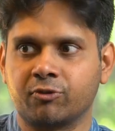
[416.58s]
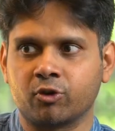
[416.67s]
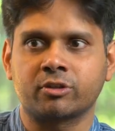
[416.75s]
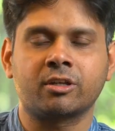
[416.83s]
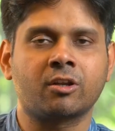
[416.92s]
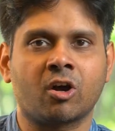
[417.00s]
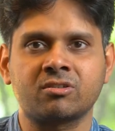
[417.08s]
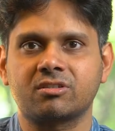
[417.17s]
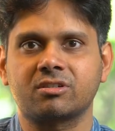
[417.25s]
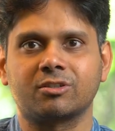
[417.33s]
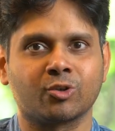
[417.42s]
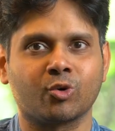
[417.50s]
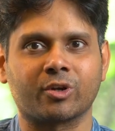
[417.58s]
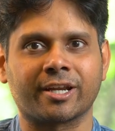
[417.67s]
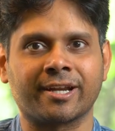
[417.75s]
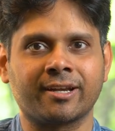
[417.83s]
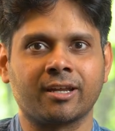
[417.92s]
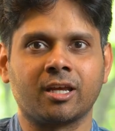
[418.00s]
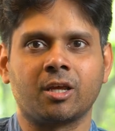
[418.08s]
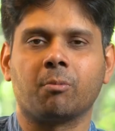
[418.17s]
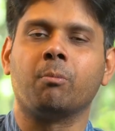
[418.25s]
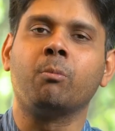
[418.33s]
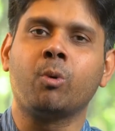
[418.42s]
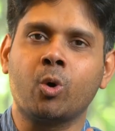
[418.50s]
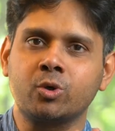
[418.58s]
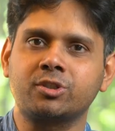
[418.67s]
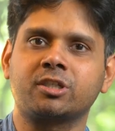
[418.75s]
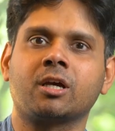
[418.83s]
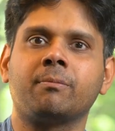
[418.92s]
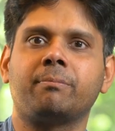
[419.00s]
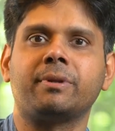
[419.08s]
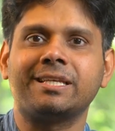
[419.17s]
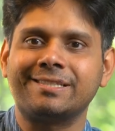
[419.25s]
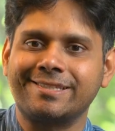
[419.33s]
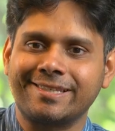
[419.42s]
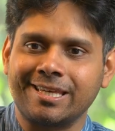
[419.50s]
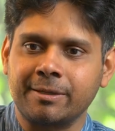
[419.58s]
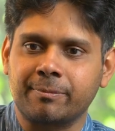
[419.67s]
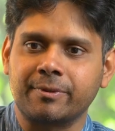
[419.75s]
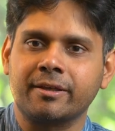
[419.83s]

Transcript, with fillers: before they launched? No, right? Most companies keep